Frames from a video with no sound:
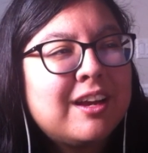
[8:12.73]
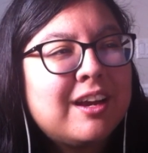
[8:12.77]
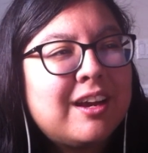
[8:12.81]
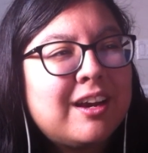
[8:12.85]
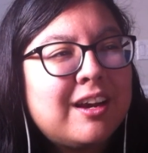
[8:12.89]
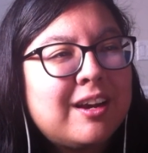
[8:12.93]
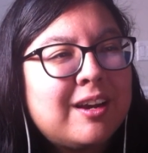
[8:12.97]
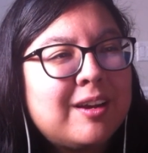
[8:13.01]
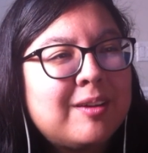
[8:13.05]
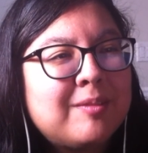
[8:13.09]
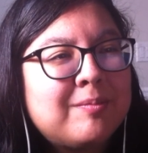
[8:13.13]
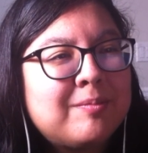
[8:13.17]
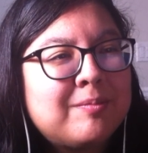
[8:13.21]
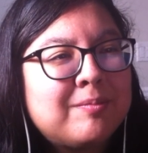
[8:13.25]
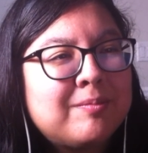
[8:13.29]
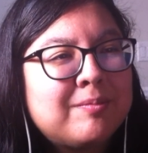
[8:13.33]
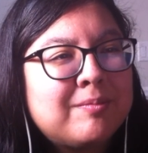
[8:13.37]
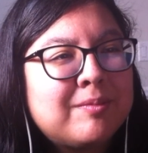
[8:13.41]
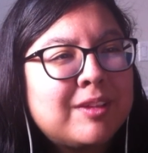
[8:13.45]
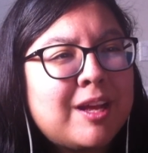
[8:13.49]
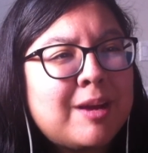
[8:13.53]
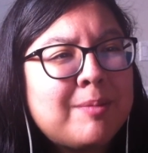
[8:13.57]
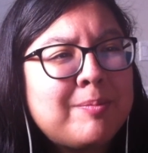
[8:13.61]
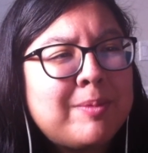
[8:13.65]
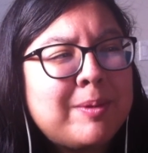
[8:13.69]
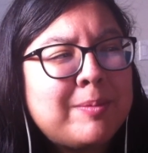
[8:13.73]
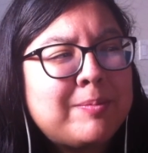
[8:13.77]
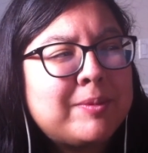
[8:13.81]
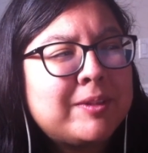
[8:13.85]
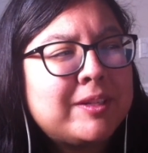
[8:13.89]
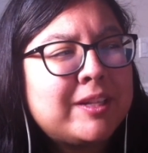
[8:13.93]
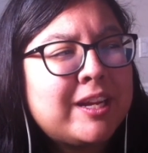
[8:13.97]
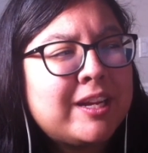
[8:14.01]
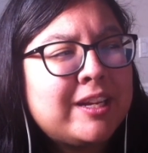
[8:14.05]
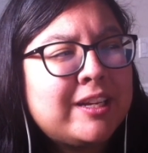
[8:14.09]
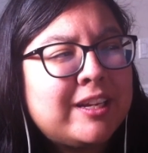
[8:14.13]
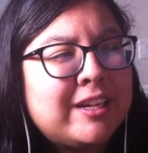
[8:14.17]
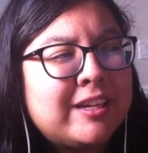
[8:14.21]
A lot of
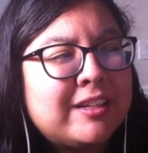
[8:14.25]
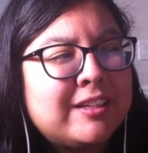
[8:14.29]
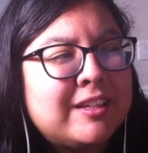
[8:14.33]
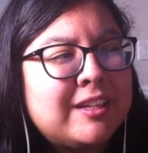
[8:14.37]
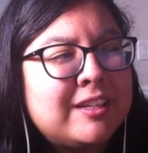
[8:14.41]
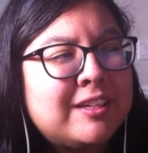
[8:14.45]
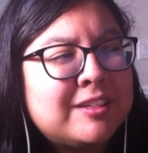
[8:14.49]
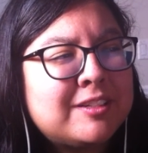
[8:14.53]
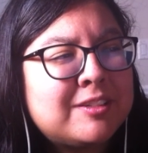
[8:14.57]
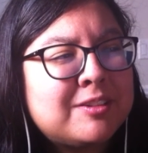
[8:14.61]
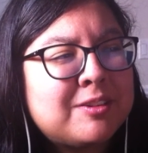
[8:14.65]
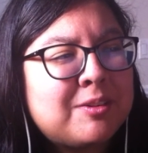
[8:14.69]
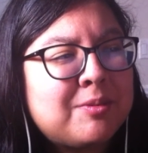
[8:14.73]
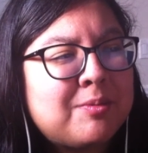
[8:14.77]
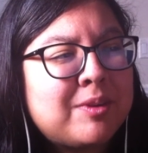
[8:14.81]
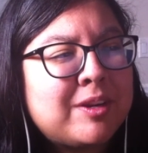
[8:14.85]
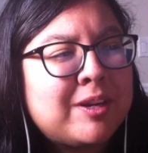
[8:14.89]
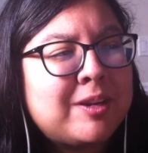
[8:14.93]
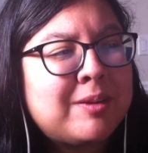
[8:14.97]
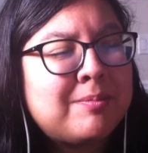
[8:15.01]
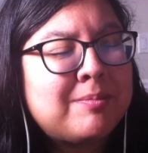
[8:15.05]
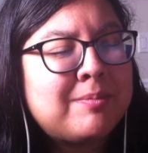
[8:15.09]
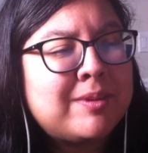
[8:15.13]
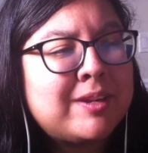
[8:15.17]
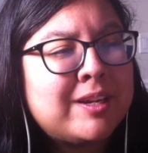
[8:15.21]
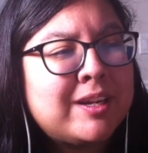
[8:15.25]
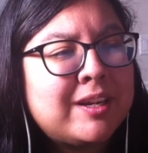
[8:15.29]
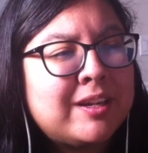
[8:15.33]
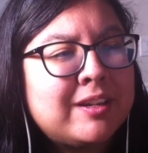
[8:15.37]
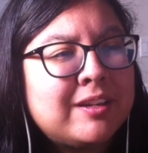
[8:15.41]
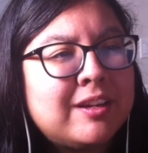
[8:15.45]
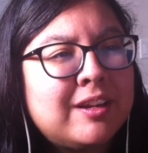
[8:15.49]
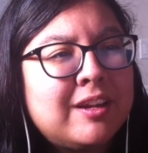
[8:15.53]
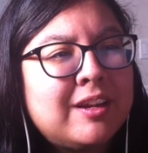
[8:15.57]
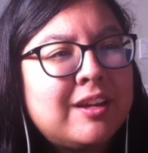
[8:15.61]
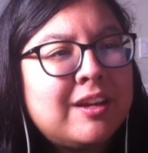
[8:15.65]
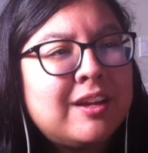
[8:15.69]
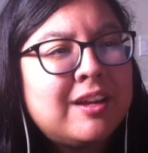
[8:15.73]
people like it. They just don't want to admit
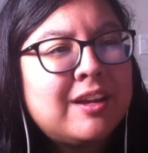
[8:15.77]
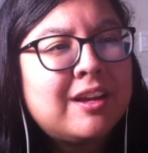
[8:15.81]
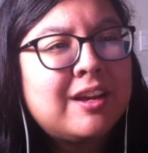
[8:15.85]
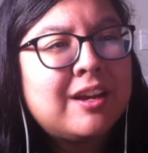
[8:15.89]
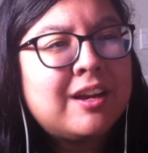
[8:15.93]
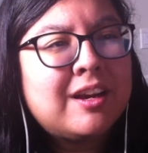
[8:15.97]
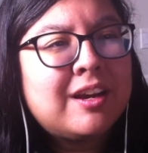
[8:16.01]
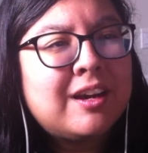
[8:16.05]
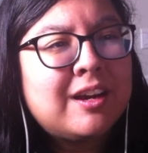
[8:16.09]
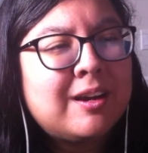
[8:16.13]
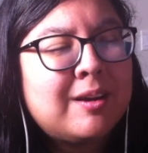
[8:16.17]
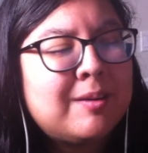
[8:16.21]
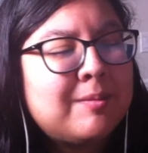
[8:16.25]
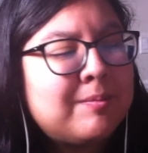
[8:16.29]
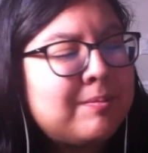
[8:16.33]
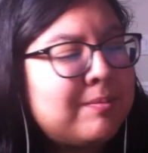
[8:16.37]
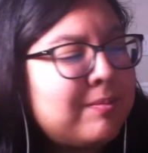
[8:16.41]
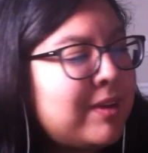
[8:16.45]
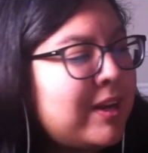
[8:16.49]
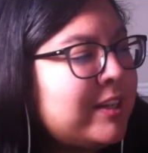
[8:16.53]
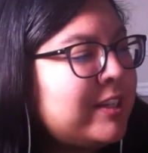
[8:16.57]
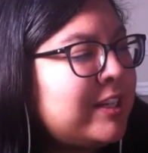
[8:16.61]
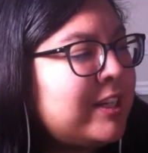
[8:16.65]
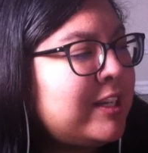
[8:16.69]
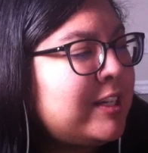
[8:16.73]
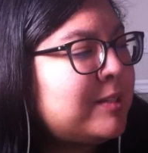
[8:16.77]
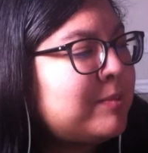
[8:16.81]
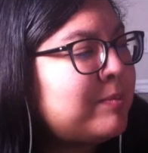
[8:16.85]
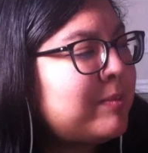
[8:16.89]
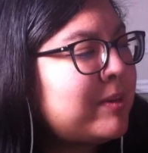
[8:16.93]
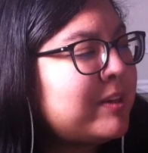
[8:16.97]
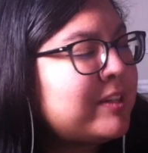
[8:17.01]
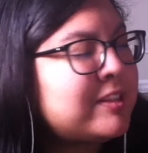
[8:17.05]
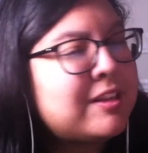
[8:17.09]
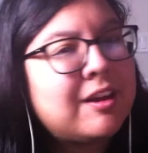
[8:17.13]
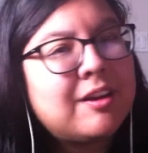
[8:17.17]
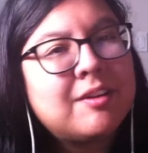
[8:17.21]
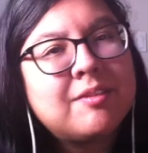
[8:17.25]
it. I teach
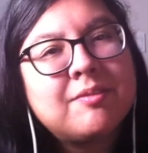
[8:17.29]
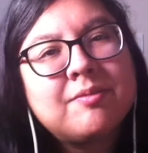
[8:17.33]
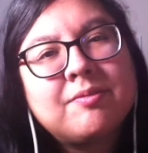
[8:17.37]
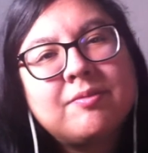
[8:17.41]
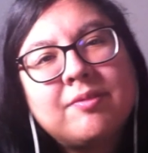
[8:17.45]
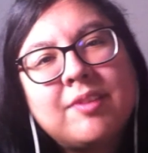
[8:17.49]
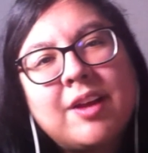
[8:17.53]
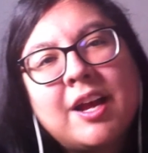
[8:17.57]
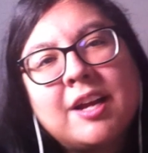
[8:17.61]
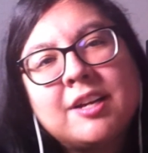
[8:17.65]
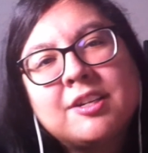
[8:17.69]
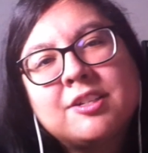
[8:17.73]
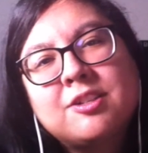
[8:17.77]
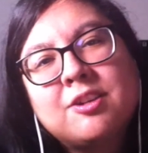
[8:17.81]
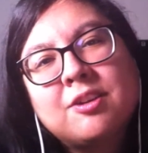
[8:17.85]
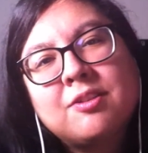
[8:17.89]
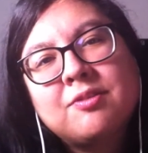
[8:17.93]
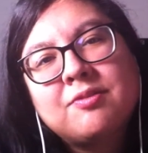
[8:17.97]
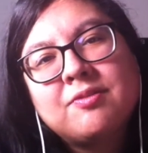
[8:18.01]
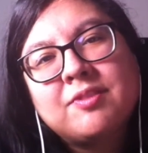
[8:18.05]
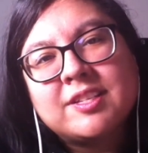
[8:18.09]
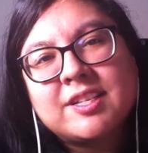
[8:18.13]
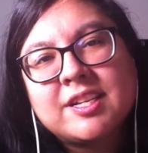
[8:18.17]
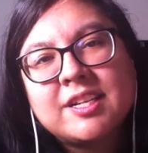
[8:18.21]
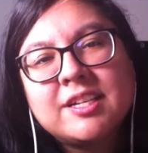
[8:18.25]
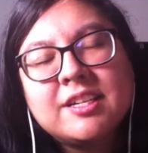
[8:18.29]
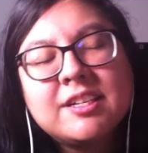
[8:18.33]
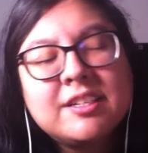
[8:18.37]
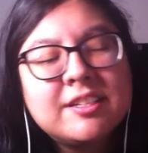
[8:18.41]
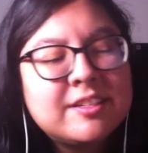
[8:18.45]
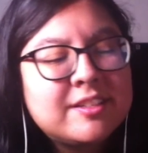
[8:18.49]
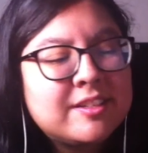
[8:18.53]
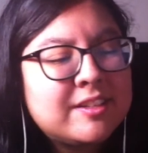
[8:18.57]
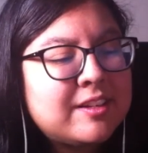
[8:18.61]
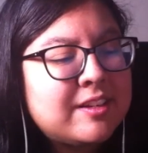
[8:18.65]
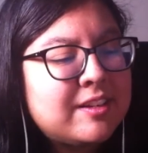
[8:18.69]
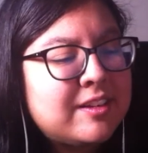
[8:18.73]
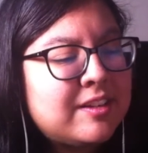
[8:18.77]
myself
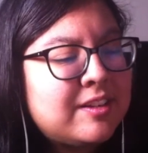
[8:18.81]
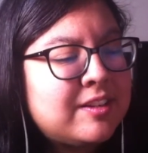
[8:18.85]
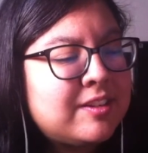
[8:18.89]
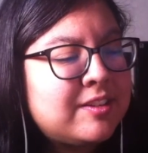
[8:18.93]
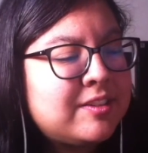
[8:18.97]
astrophysics.